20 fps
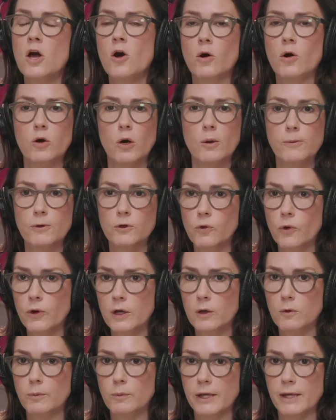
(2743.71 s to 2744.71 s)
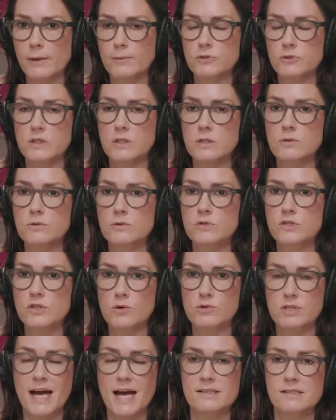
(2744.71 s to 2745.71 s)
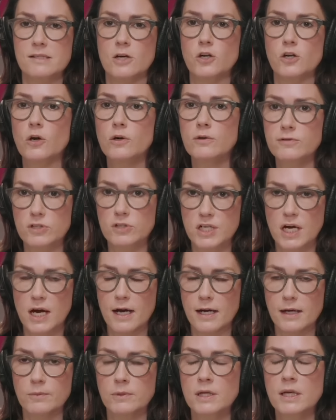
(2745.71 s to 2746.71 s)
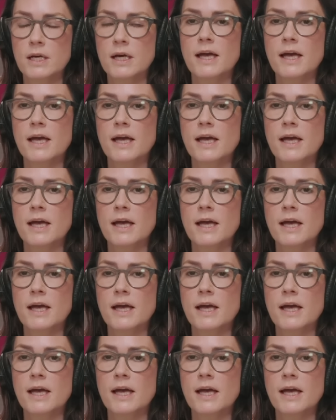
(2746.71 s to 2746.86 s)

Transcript: or corporate lawyer will be able to use no tax on overtime.